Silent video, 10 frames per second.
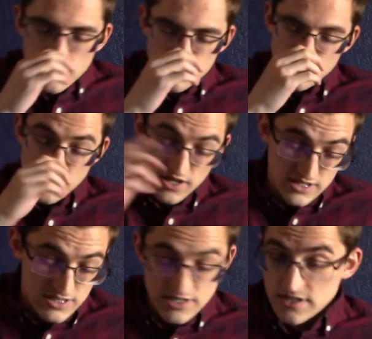
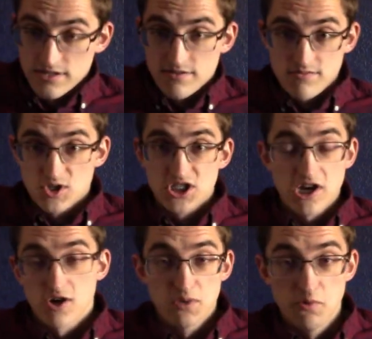because this is just
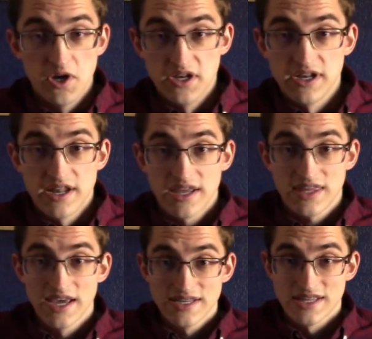terribly written at the end of the